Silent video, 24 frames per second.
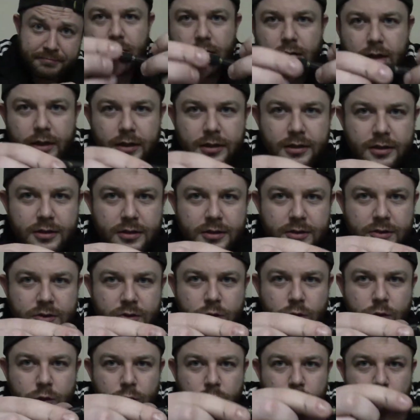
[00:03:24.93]

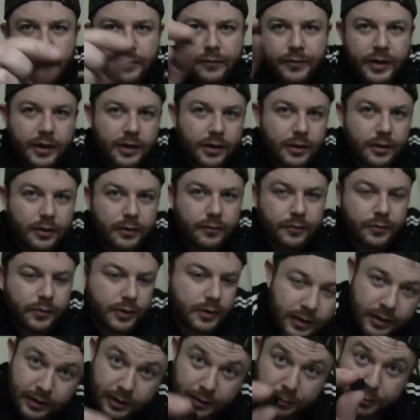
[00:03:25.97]
Unscrew the valve,
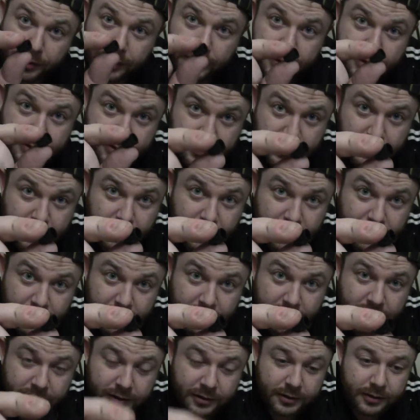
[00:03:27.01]
and then place the
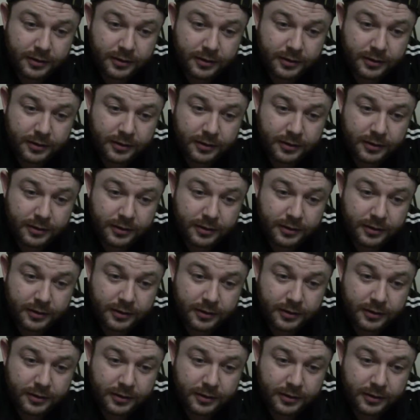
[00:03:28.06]
lid